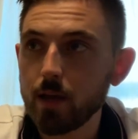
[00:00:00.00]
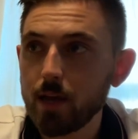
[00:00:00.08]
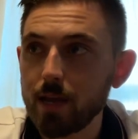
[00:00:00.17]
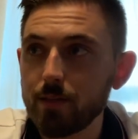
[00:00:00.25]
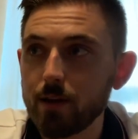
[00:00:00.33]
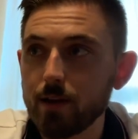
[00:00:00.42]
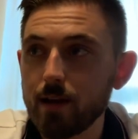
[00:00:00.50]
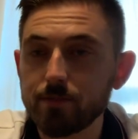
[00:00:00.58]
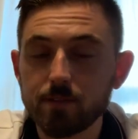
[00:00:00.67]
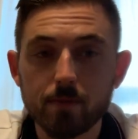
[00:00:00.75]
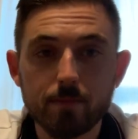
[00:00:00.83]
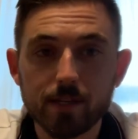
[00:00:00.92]
and they have
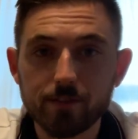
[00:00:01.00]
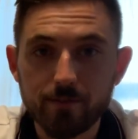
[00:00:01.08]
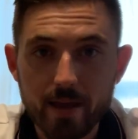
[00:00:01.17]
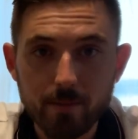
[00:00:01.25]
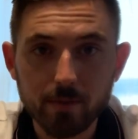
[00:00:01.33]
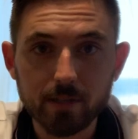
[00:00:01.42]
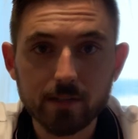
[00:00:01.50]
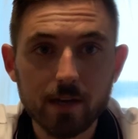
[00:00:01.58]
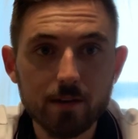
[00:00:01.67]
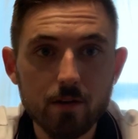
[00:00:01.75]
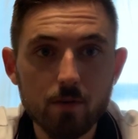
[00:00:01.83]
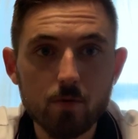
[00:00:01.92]
some of the best families I
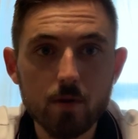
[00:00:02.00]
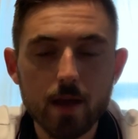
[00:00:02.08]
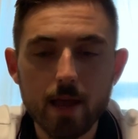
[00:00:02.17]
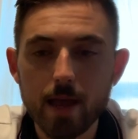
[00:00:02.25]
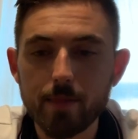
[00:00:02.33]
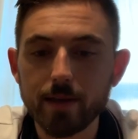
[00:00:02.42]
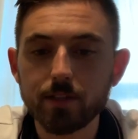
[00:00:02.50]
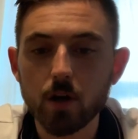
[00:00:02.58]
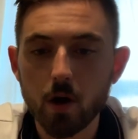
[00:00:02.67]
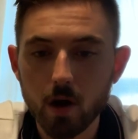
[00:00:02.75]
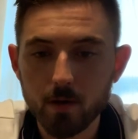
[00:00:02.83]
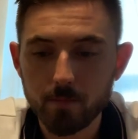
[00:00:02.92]
know, and they
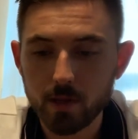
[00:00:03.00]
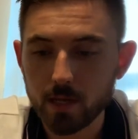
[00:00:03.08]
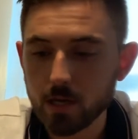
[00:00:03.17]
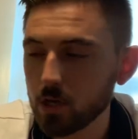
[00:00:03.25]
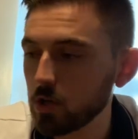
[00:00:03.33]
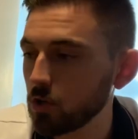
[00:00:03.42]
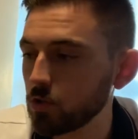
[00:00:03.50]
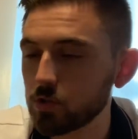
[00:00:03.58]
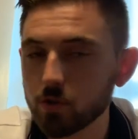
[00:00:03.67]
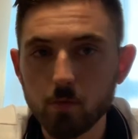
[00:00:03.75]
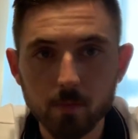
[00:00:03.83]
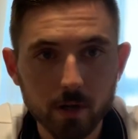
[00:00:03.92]
taught me
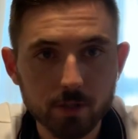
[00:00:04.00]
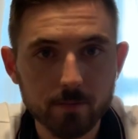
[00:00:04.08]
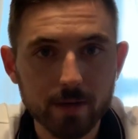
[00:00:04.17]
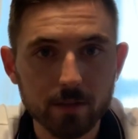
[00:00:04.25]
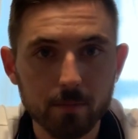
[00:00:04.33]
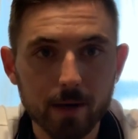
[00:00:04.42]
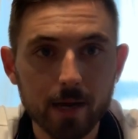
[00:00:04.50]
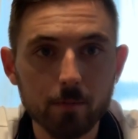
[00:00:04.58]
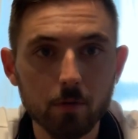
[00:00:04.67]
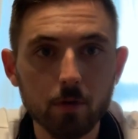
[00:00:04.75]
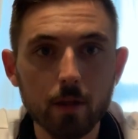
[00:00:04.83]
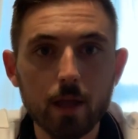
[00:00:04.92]
so much about the
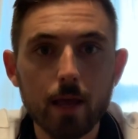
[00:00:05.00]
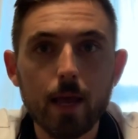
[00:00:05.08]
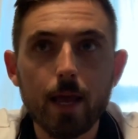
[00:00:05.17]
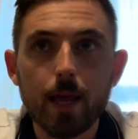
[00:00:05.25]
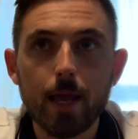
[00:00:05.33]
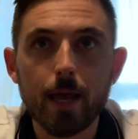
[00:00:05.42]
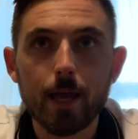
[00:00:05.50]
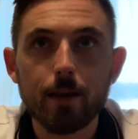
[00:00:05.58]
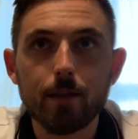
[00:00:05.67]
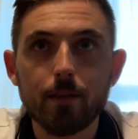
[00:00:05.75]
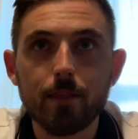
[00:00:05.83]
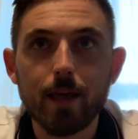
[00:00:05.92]
Bible,
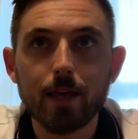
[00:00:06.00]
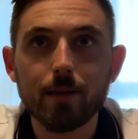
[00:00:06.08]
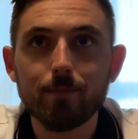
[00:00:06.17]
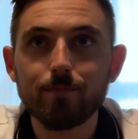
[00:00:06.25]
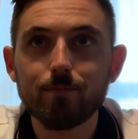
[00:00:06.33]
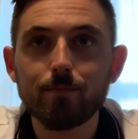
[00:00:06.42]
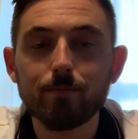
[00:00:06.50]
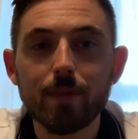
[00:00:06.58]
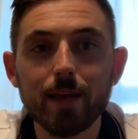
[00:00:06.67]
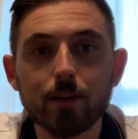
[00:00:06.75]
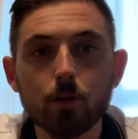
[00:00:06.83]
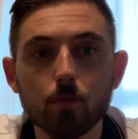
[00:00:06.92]
and they
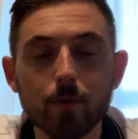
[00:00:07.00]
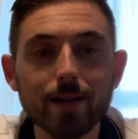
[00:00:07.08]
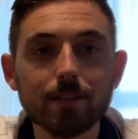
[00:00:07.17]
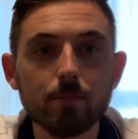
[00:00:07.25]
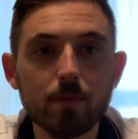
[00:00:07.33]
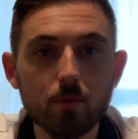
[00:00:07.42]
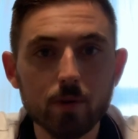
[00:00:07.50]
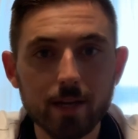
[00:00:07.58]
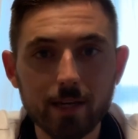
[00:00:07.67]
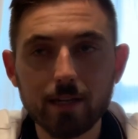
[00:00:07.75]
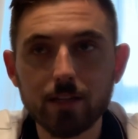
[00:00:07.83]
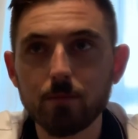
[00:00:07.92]
they corrected me when I
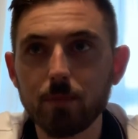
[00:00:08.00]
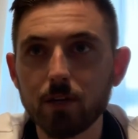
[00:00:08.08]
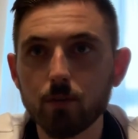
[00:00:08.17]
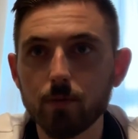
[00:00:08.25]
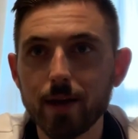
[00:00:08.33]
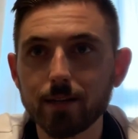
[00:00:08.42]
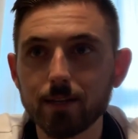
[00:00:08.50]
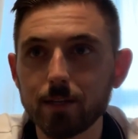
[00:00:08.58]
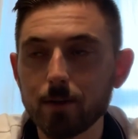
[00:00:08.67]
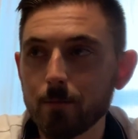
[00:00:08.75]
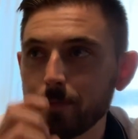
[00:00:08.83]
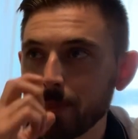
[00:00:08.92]
needed to be corrected,